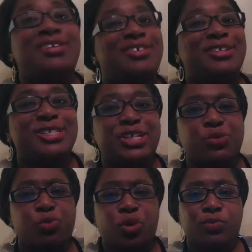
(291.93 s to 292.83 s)

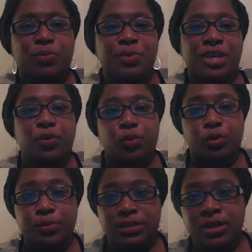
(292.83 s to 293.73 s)
discussion board will be in
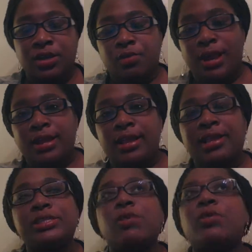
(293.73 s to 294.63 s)
groups, right? And so